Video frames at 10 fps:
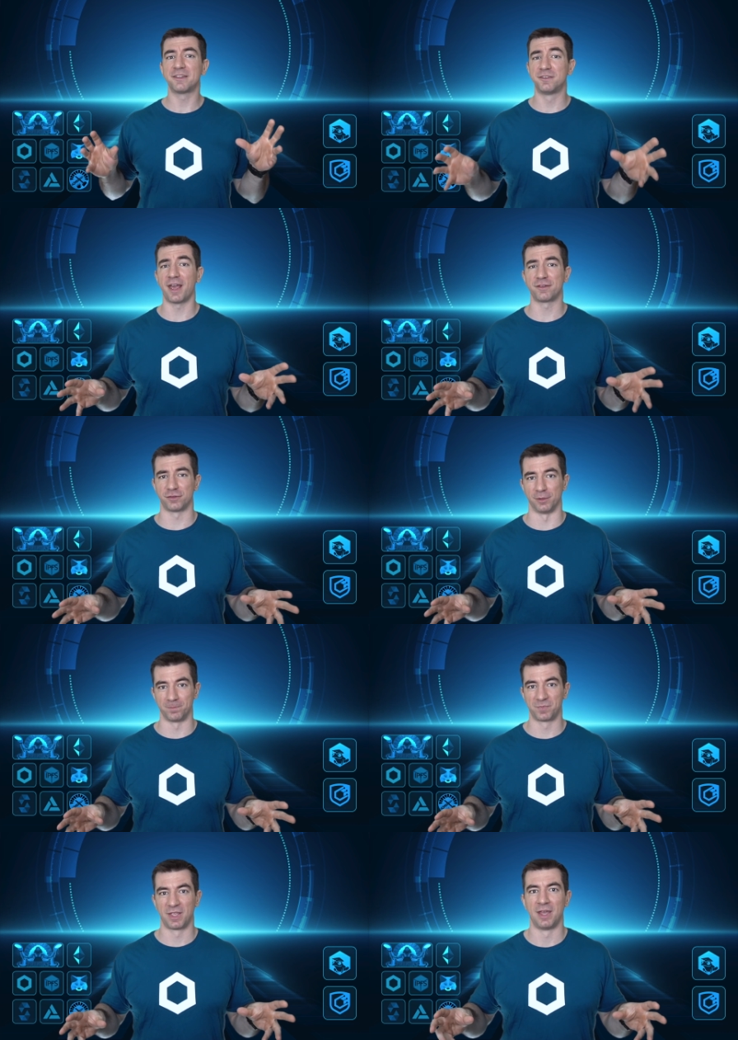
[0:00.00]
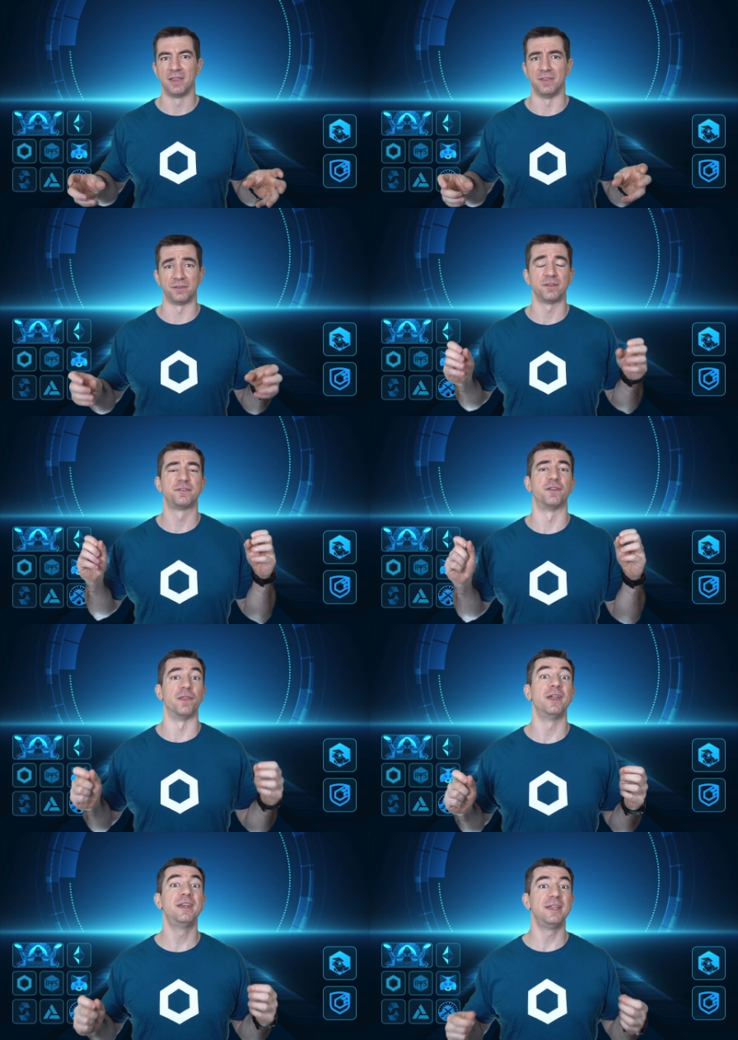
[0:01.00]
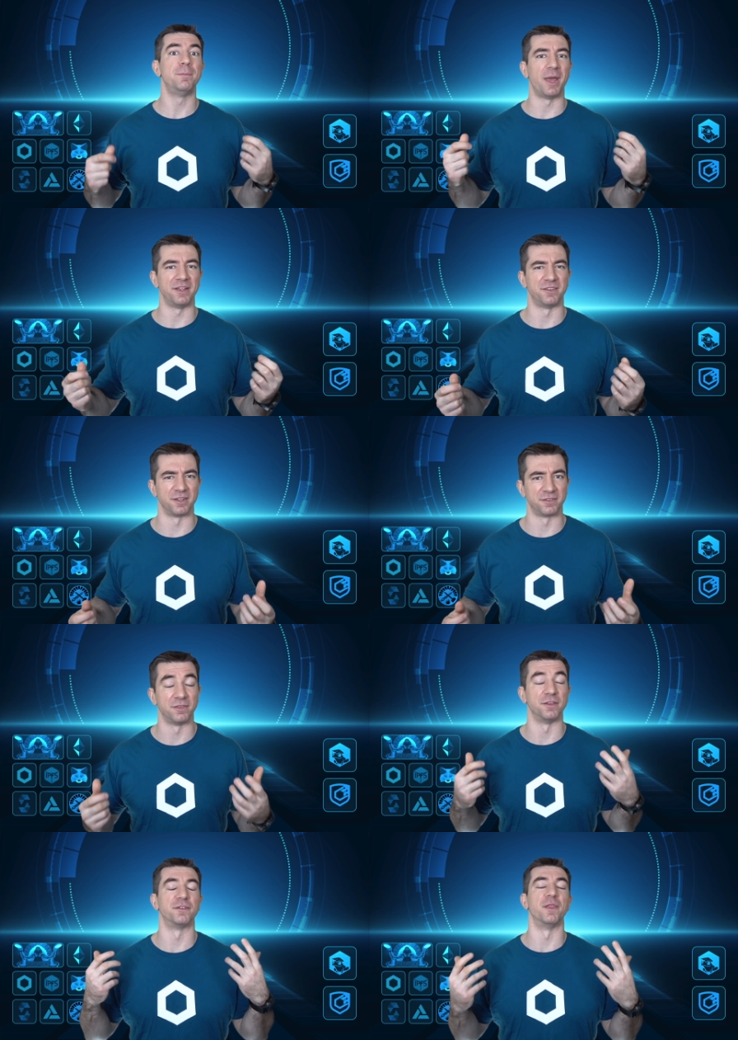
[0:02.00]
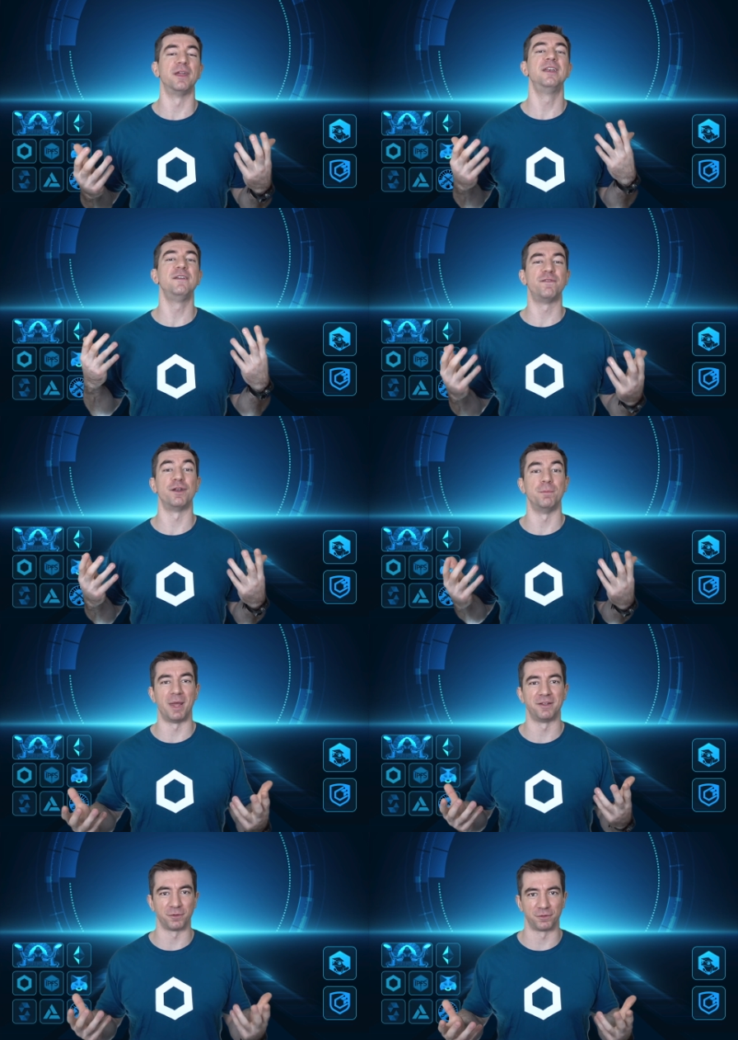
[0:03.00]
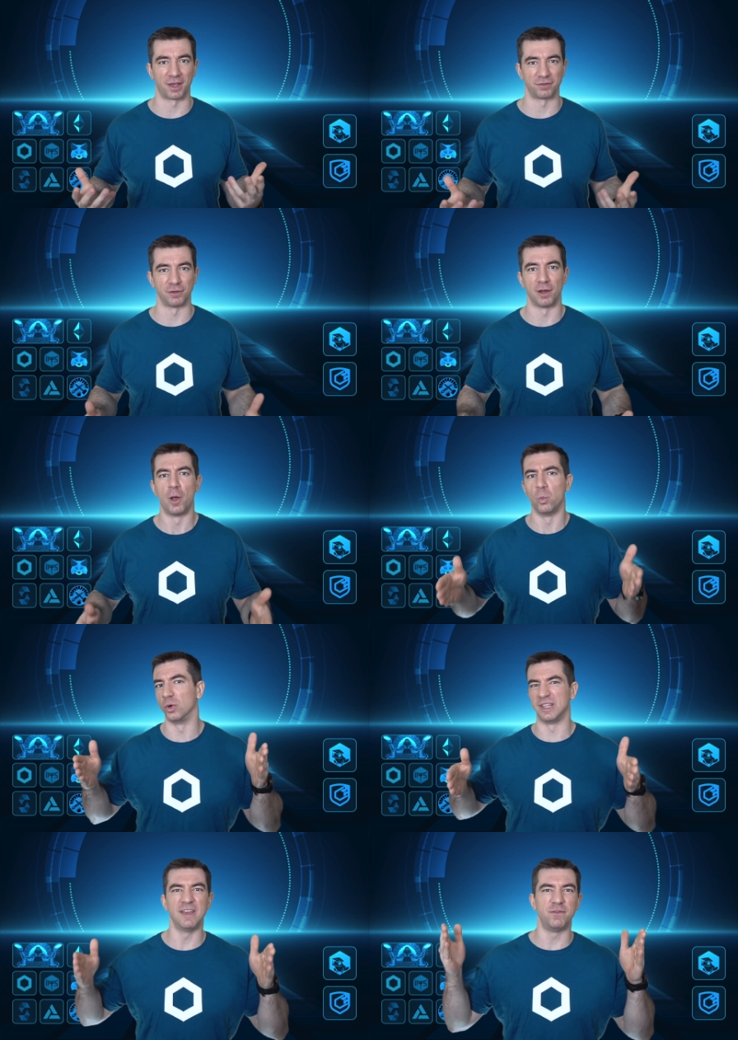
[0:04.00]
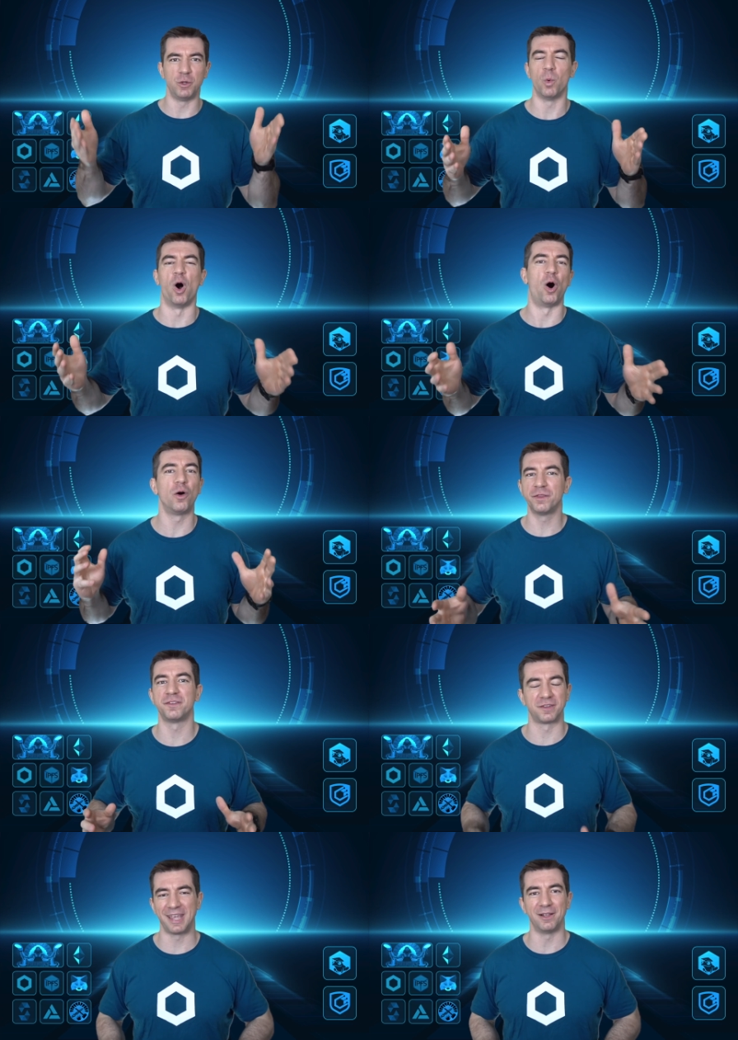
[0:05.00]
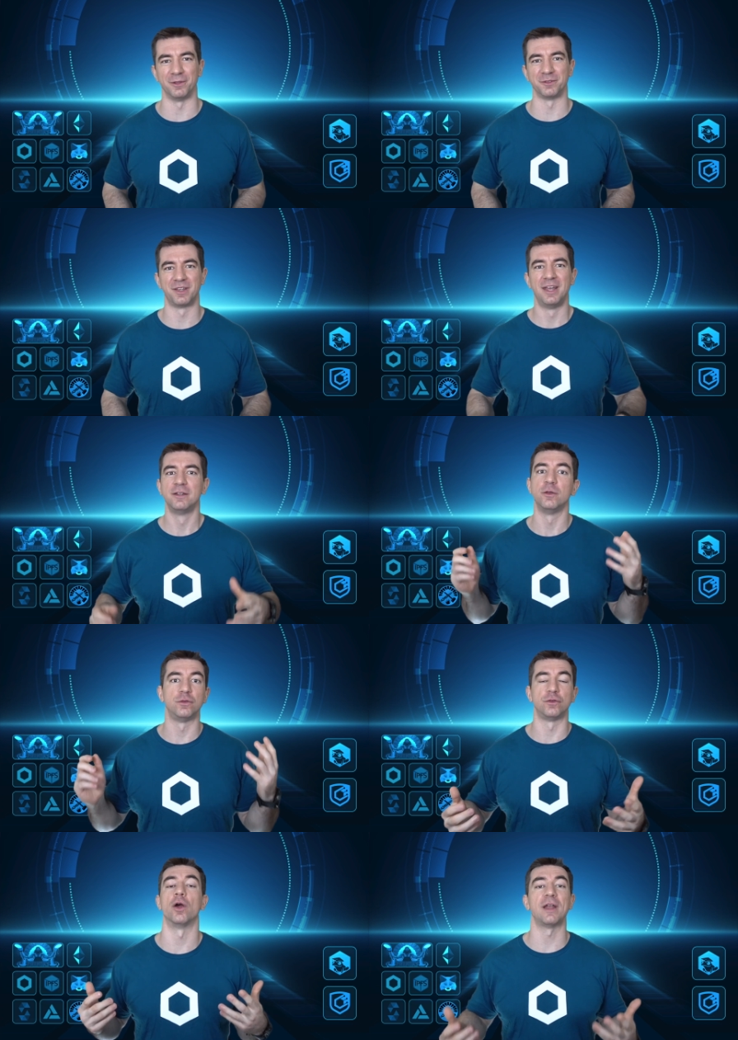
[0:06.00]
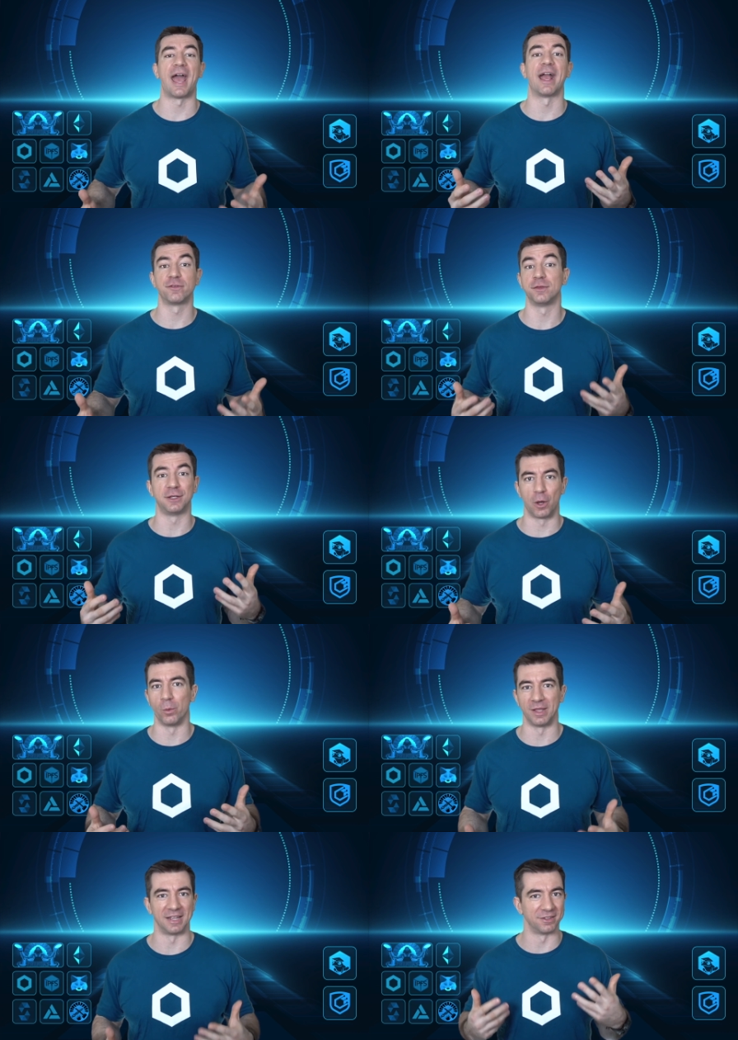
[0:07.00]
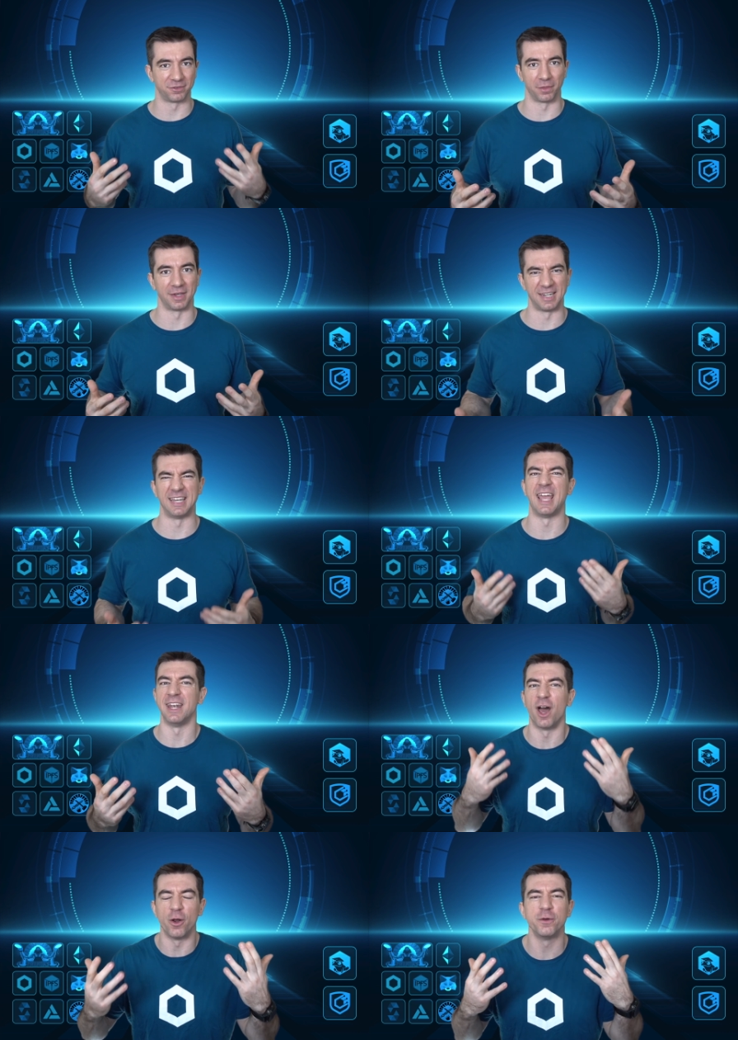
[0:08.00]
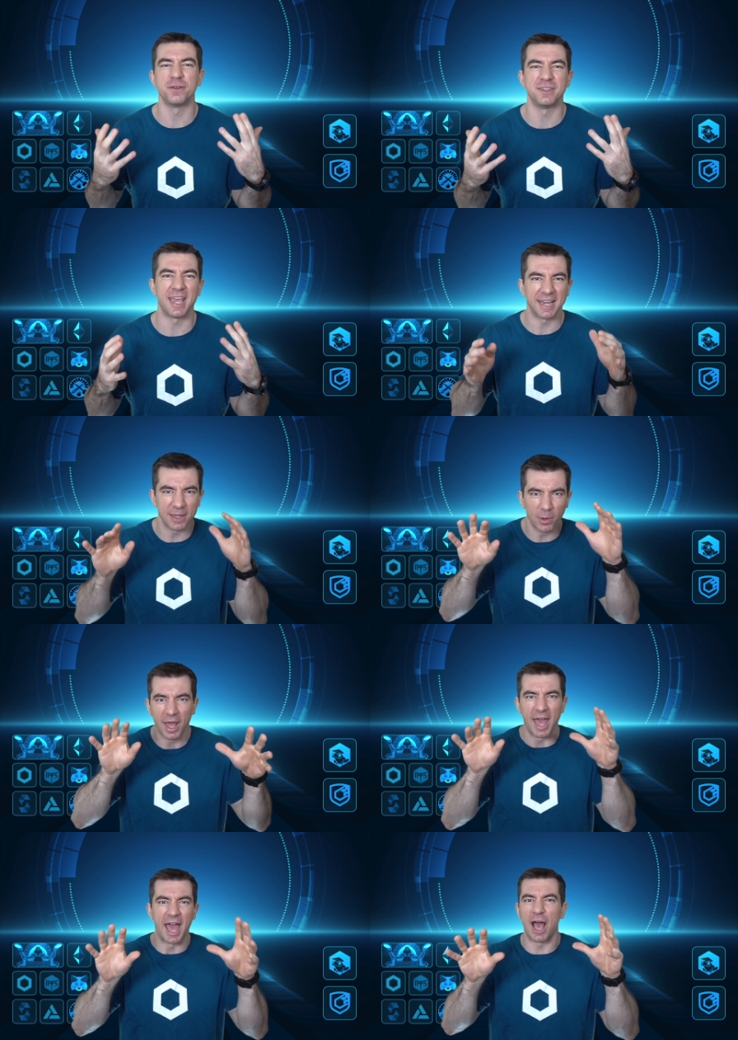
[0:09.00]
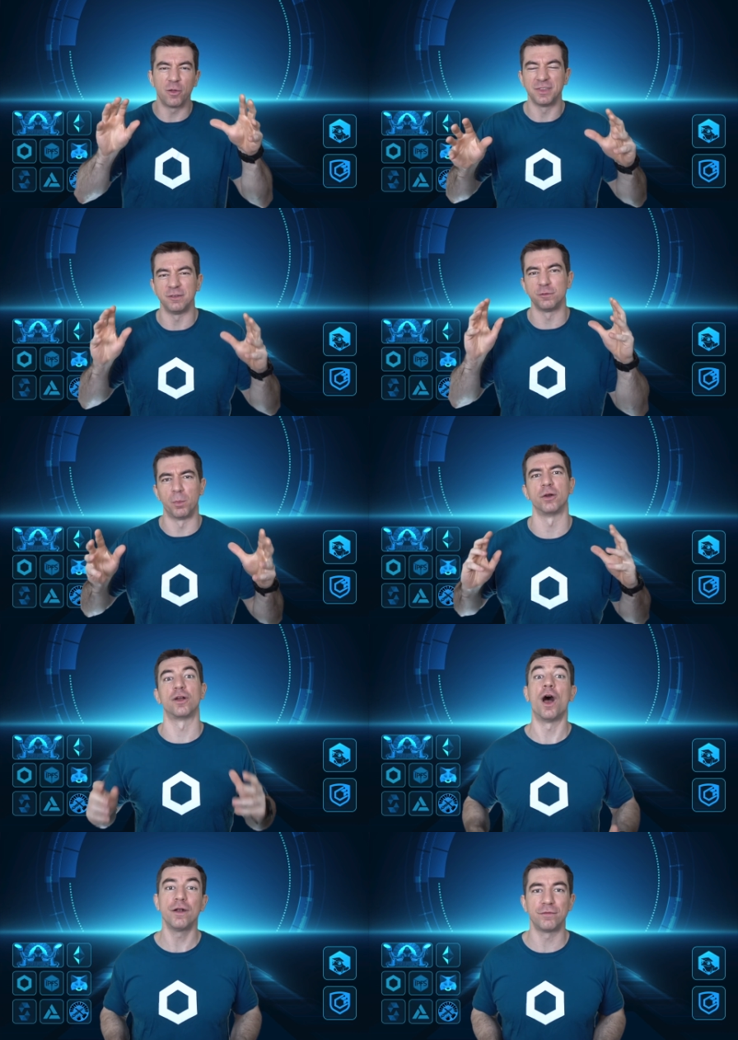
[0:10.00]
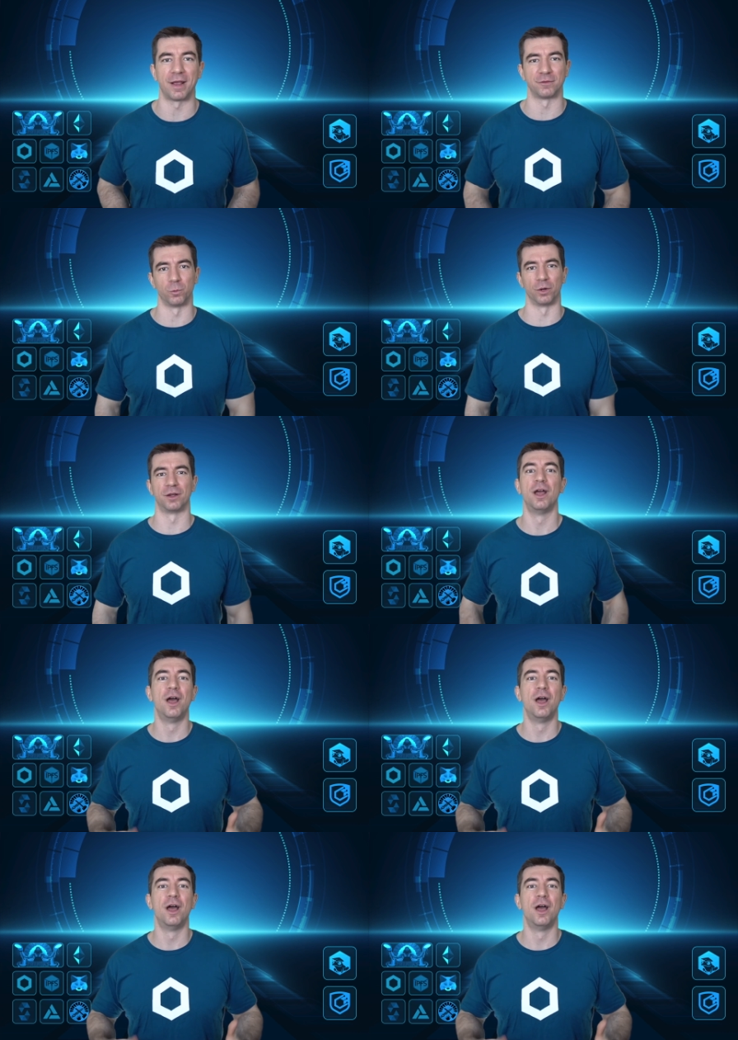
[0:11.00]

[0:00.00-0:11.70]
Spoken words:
section, this Solidity basics, the Solidity fundamentals section, will give you all the skills to start actually coding Solidity and understanding how these smart contracts work